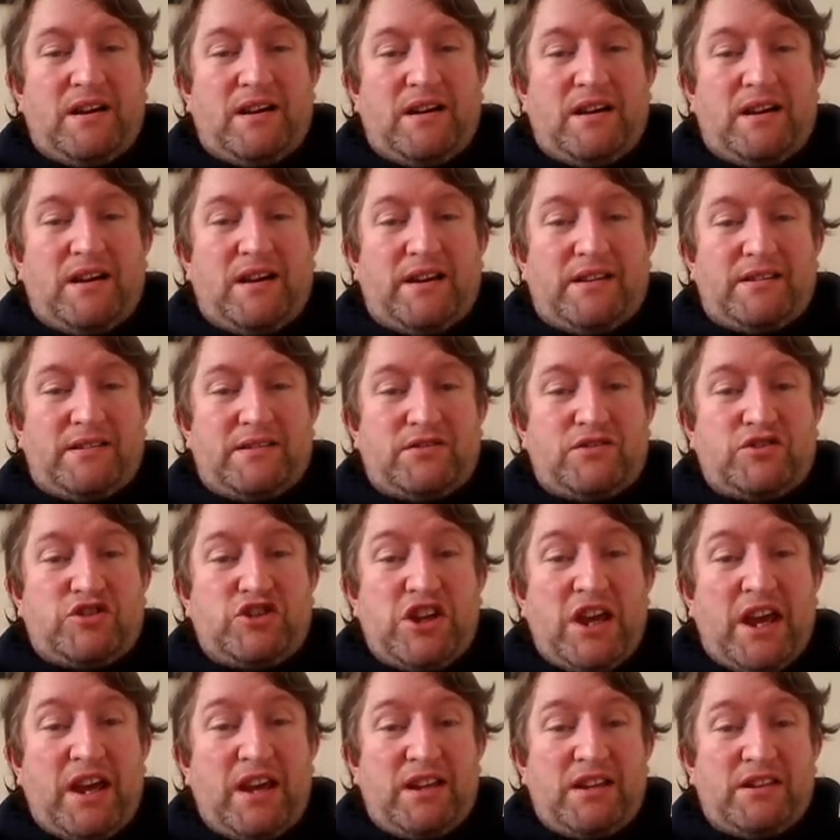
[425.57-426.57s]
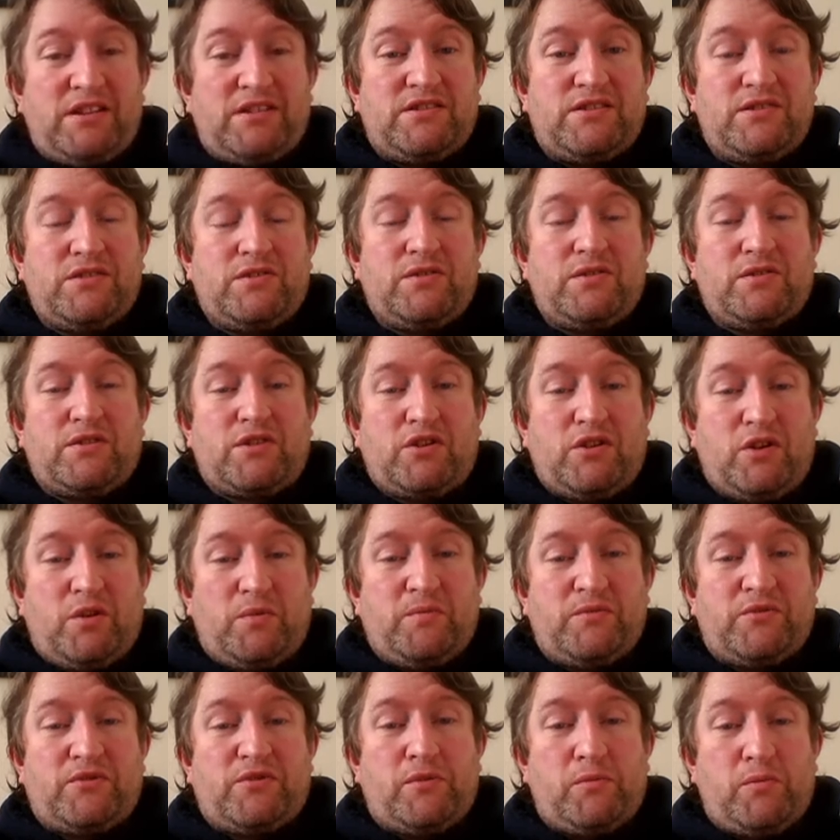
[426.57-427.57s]
And change
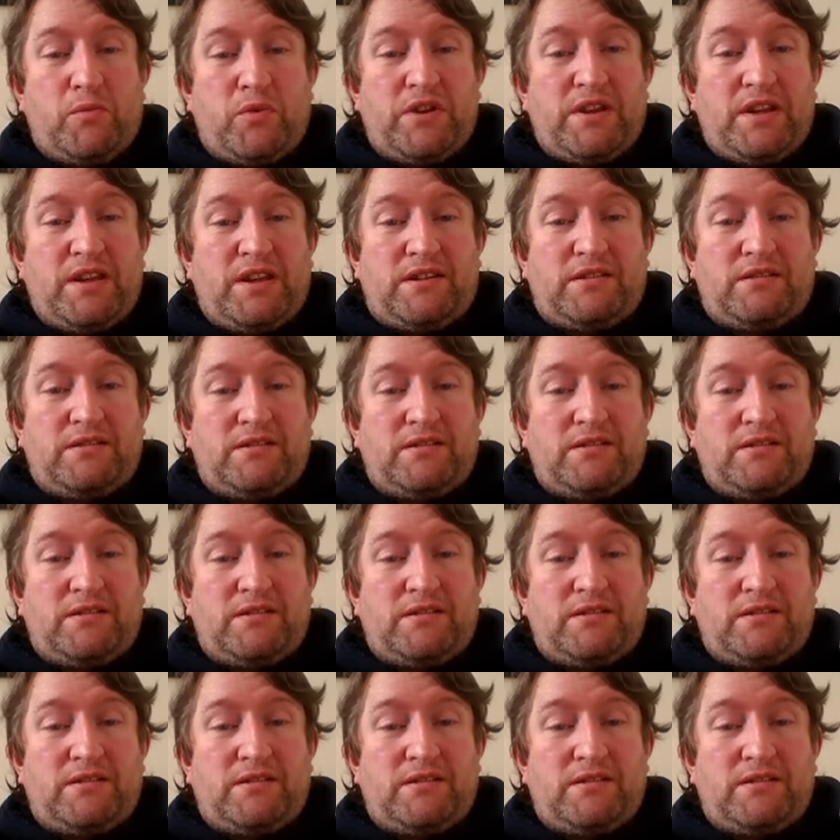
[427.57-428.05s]
comes from within.